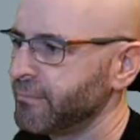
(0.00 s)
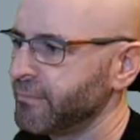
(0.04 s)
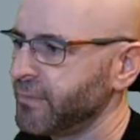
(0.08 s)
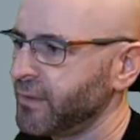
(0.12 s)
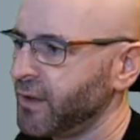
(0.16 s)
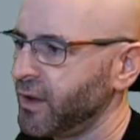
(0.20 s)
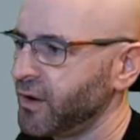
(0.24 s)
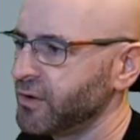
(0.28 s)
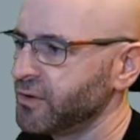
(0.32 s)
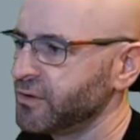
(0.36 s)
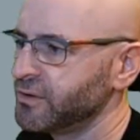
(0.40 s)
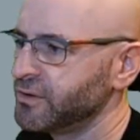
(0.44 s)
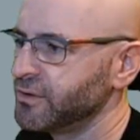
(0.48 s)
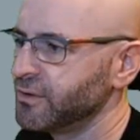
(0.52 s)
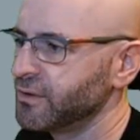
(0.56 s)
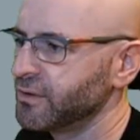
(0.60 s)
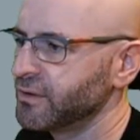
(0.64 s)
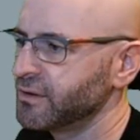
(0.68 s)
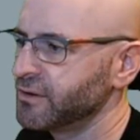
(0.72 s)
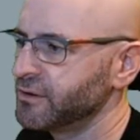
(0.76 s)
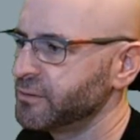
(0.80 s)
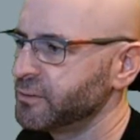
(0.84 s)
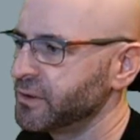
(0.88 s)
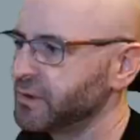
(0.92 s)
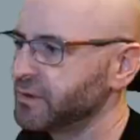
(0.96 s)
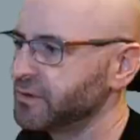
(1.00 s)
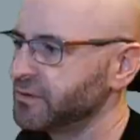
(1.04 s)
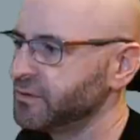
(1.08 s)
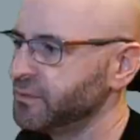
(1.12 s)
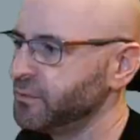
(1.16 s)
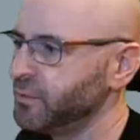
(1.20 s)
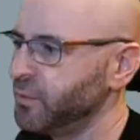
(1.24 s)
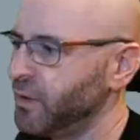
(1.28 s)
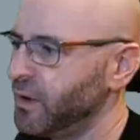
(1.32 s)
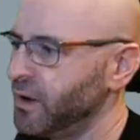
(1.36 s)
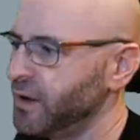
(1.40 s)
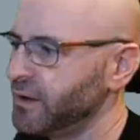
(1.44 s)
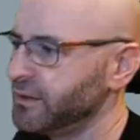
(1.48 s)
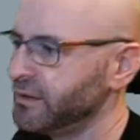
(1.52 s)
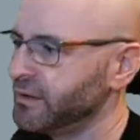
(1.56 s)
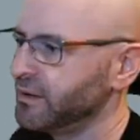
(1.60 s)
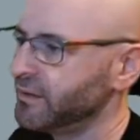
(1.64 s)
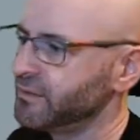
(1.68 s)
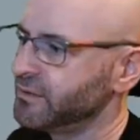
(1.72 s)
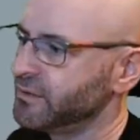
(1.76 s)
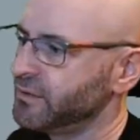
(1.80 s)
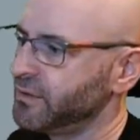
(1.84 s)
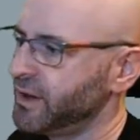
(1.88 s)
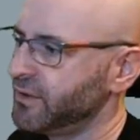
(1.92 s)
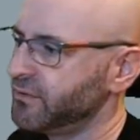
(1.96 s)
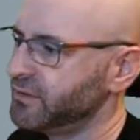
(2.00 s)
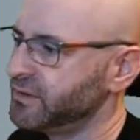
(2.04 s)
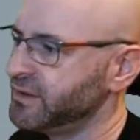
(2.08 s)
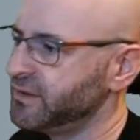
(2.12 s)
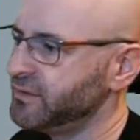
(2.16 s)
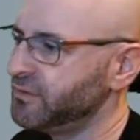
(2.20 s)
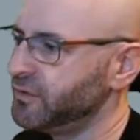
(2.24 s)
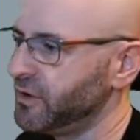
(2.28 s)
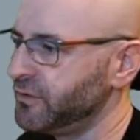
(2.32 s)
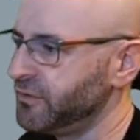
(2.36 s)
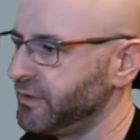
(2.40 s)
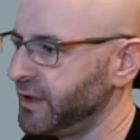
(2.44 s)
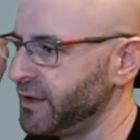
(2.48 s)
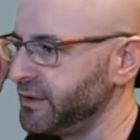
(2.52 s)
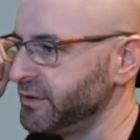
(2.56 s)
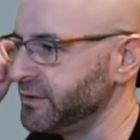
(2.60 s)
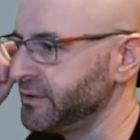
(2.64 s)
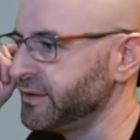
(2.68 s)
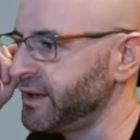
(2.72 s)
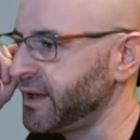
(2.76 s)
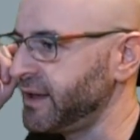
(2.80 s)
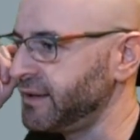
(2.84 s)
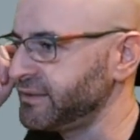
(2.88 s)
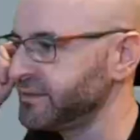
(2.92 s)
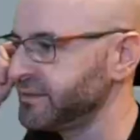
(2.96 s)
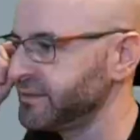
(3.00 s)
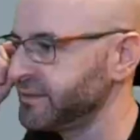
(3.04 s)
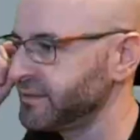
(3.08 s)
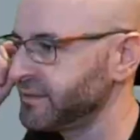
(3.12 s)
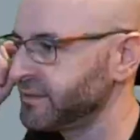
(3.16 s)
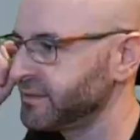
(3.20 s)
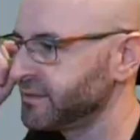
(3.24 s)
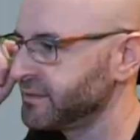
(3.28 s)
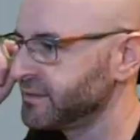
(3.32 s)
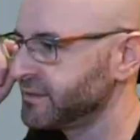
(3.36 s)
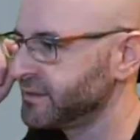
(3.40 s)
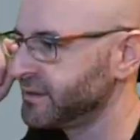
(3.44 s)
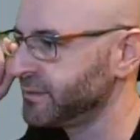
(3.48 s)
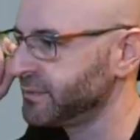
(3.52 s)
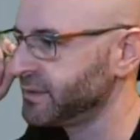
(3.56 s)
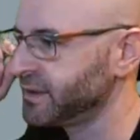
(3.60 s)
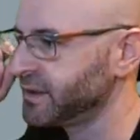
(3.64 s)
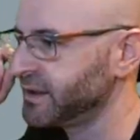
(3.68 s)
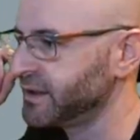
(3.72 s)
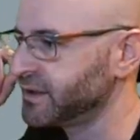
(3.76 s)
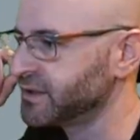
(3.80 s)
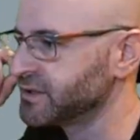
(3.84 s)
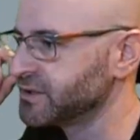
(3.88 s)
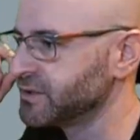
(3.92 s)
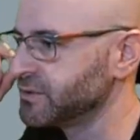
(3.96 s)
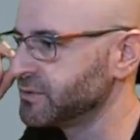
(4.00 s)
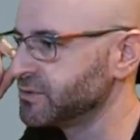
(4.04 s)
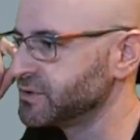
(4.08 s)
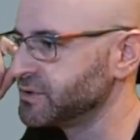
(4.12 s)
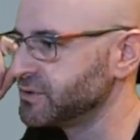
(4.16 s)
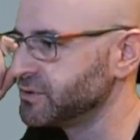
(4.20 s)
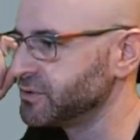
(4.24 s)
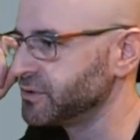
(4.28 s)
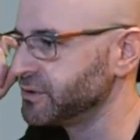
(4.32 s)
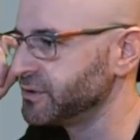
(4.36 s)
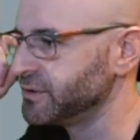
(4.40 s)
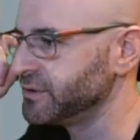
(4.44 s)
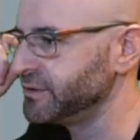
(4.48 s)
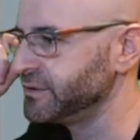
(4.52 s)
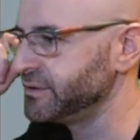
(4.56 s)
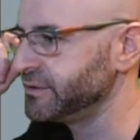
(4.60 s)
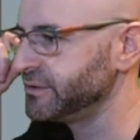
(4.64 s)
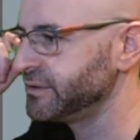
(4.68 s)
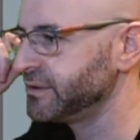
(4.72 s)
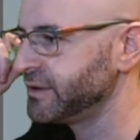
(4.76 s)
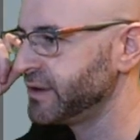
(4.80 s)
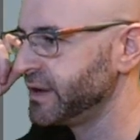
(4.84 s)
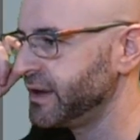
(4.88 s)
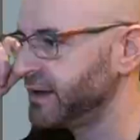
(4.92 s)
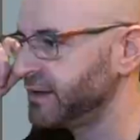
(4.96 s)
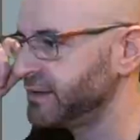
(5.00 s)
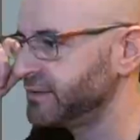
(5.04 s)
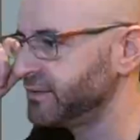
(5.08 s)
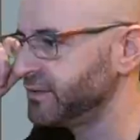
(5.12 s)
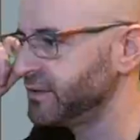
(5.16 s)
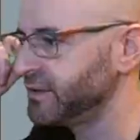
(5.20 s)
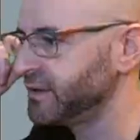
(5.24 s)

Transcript: Are you doing this because you want to have a default value? Yes. Something like show tutorials has...